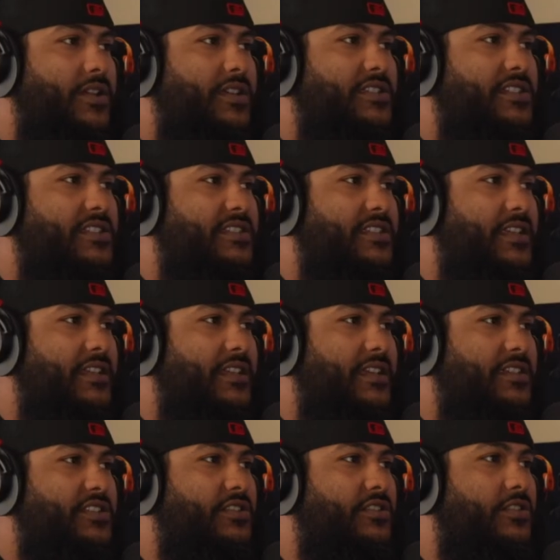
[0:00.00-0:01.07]
It just it
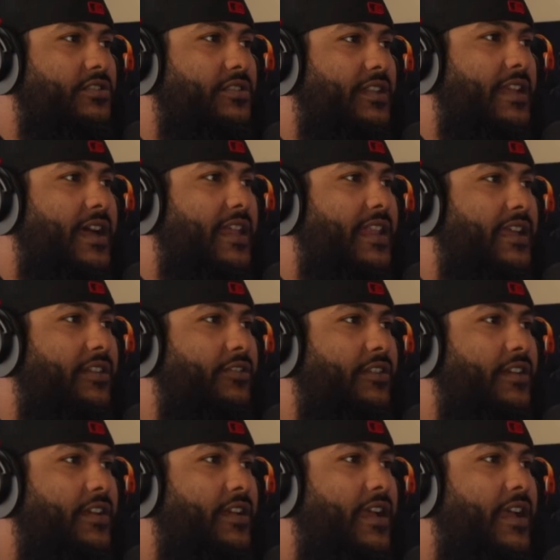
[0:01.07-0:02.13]
lets you know a lot. Like
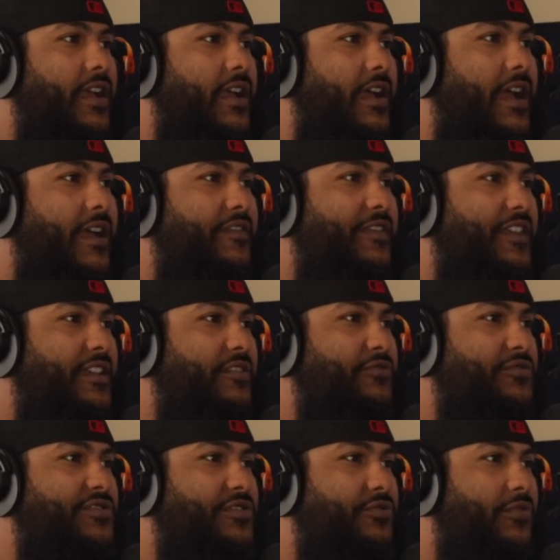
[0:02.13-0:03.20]
I think it
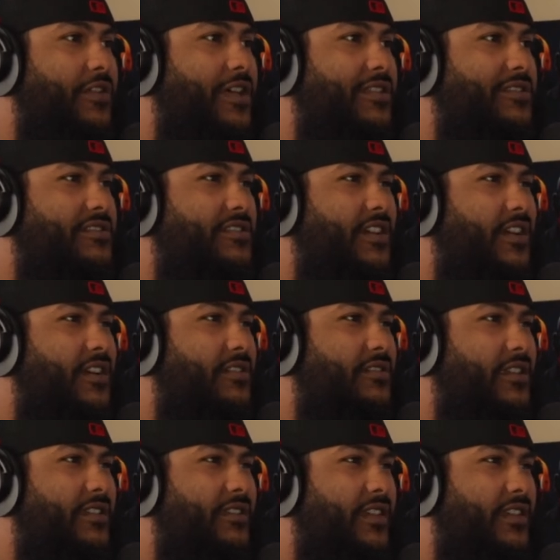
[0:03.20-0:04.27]
was the Rothschild.
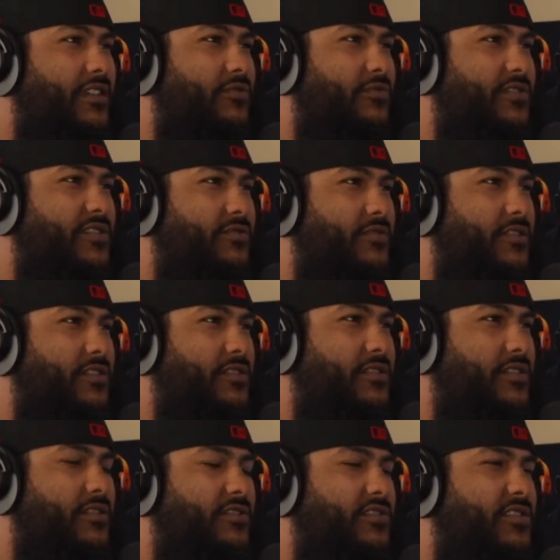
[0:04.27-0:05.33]
I think it was the
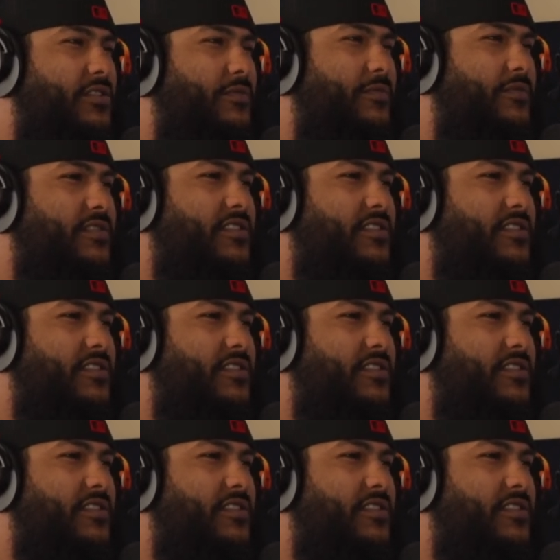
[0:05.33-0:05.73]
Rothschild or something.